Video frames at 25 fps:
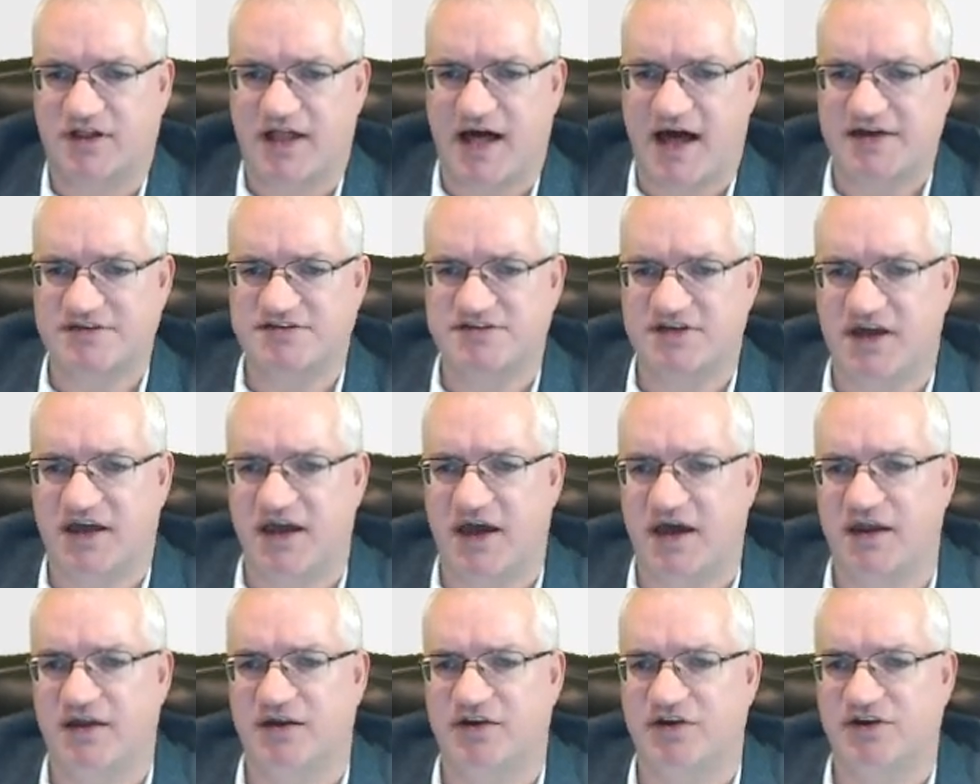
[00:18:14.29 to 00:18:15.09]
So the
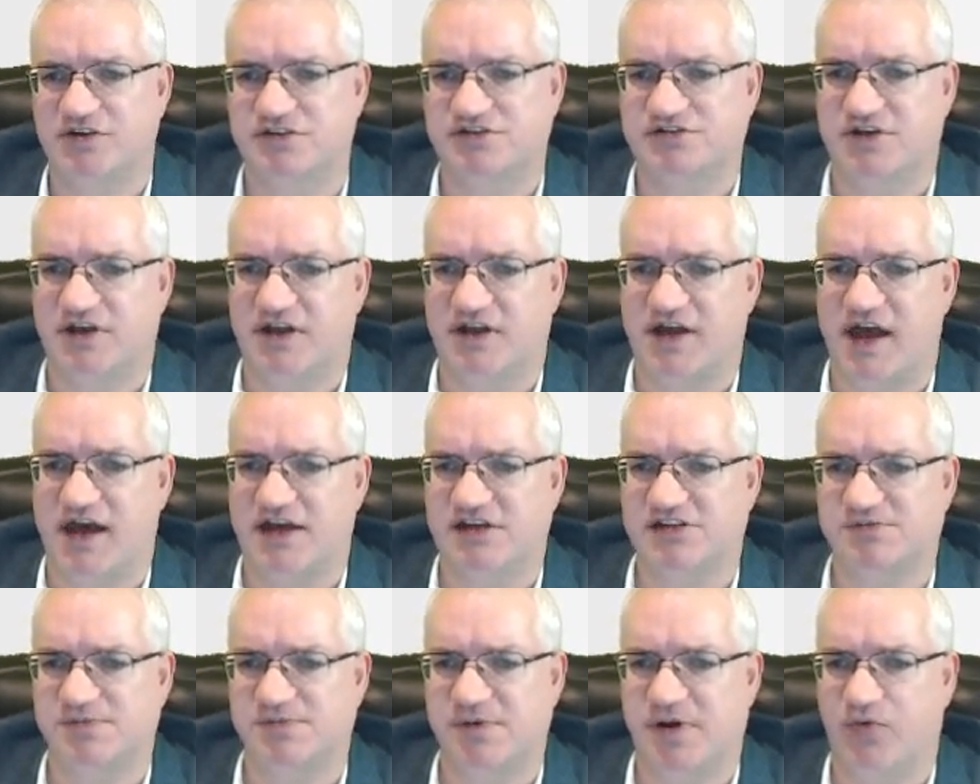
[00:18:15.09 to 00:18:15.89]
Classic Editor is
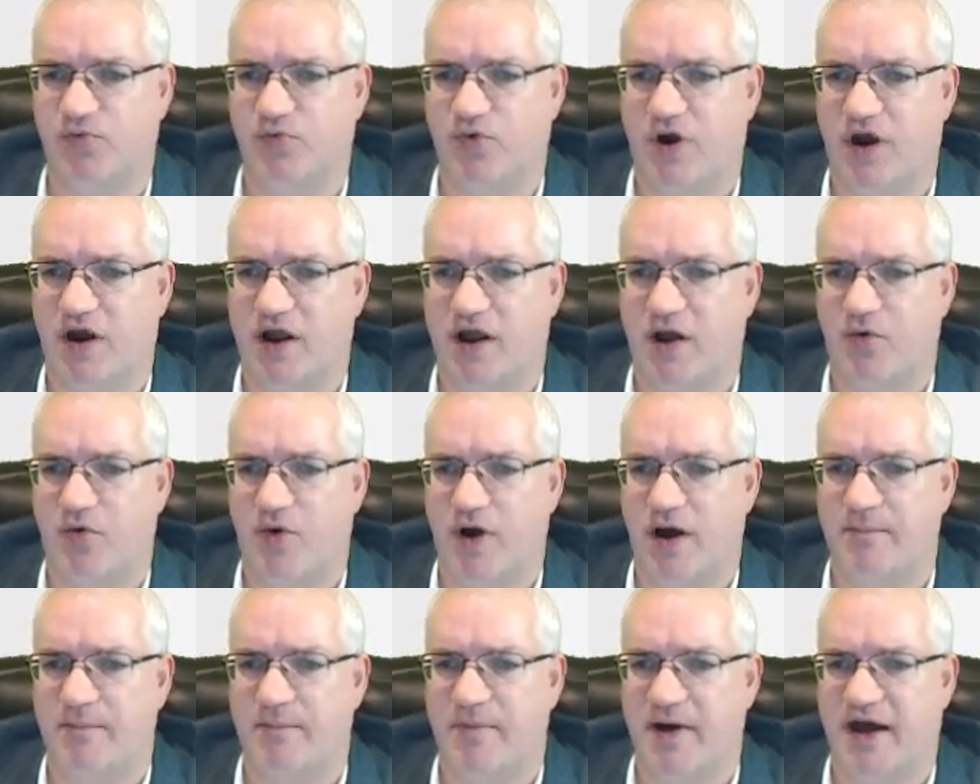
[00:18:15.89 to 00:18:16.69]
going to ask me where I
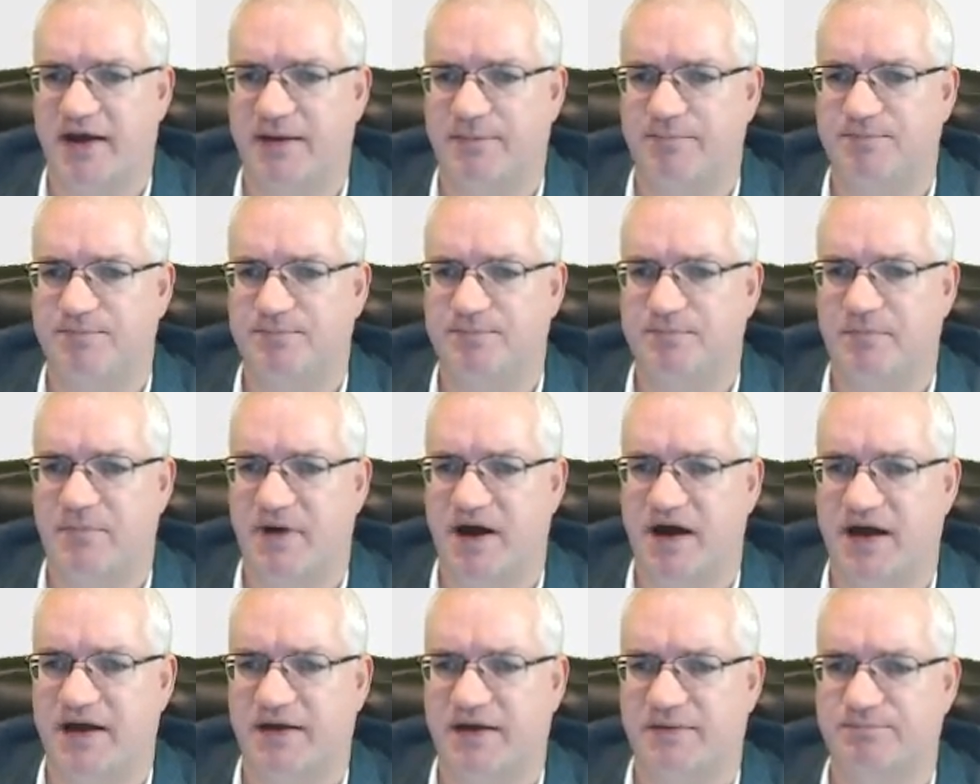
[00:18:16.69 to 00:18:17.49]
want
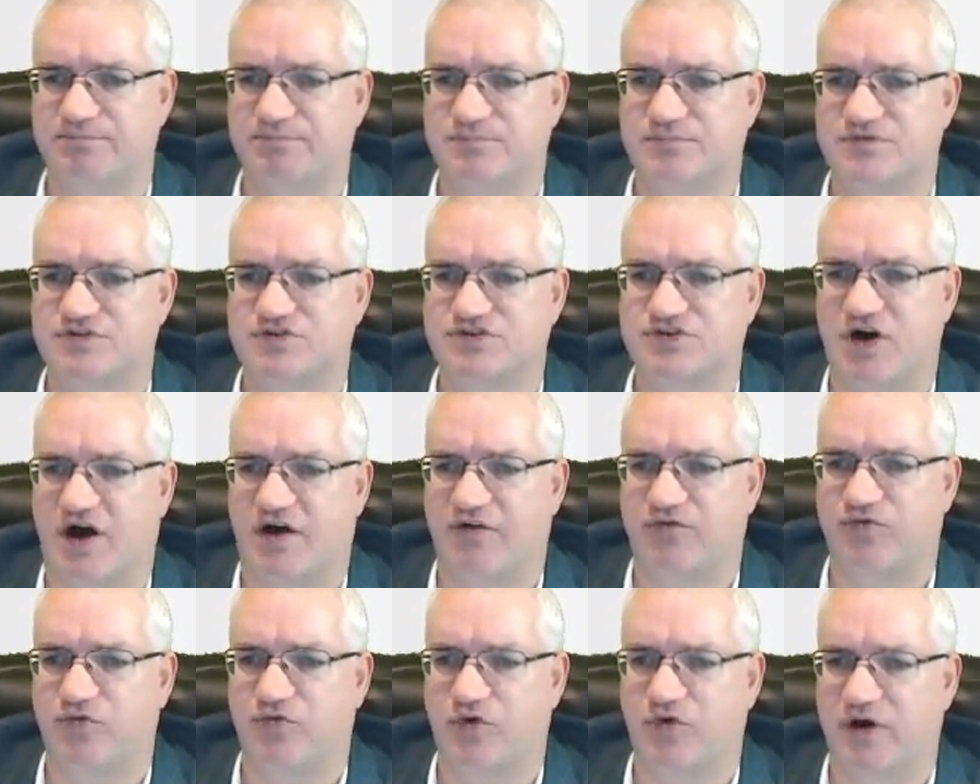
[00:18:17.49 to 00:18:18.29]
my
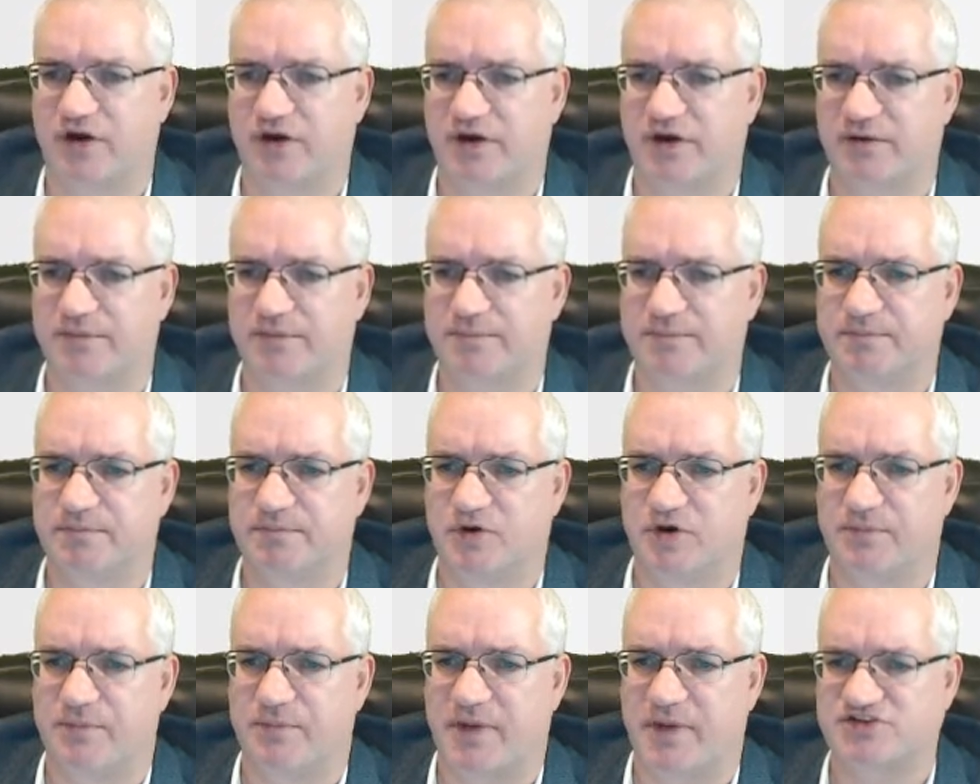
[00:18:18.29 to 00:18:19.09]
software to,
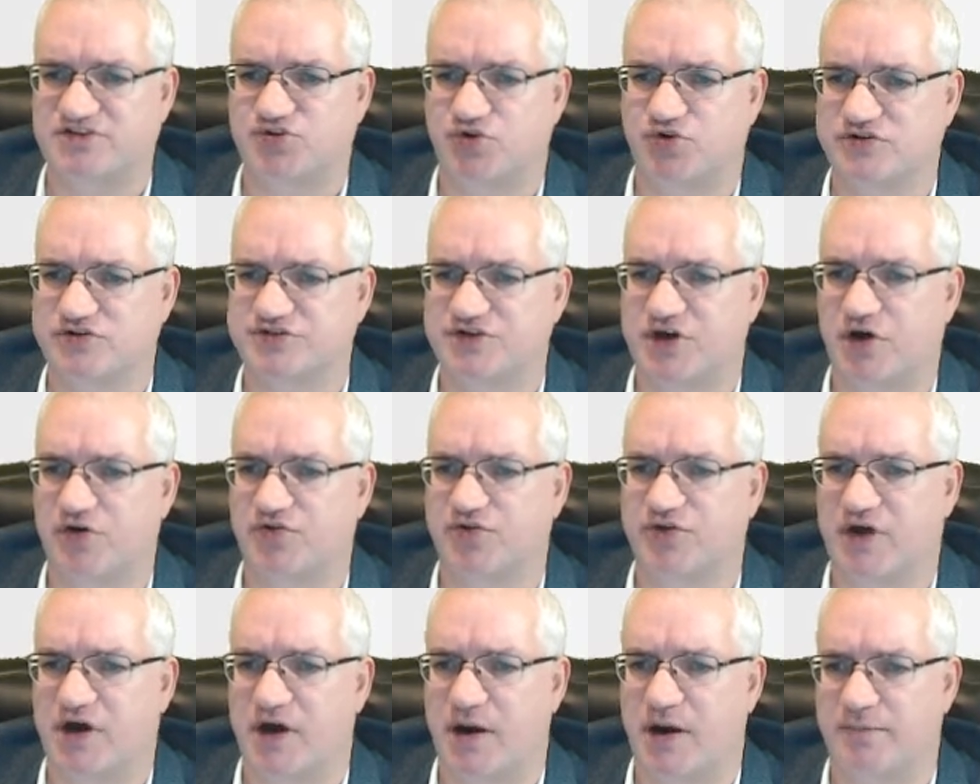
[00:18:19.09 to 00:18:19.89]
or my source
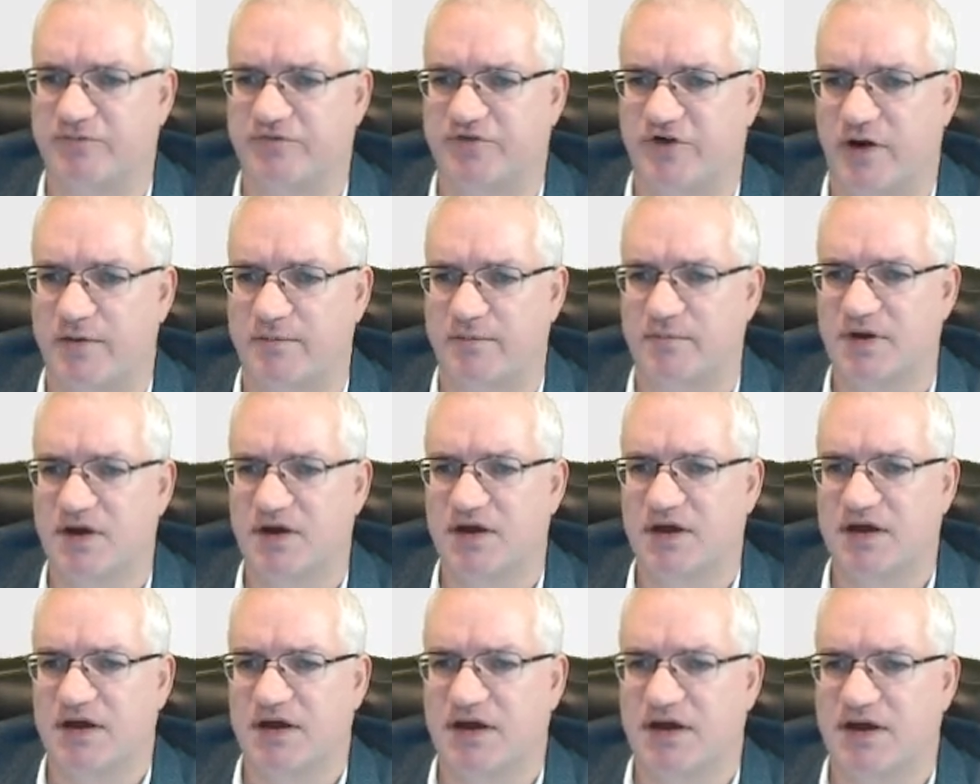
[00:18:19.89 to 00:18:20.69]
code to come from.
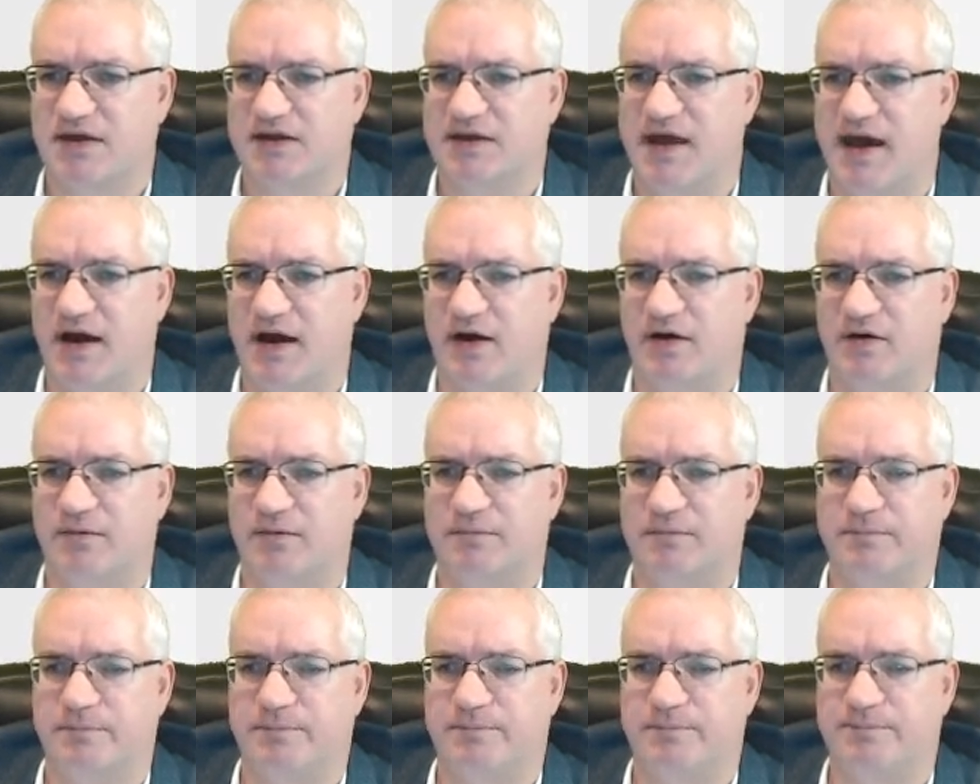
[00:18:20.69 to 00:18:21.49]
Now,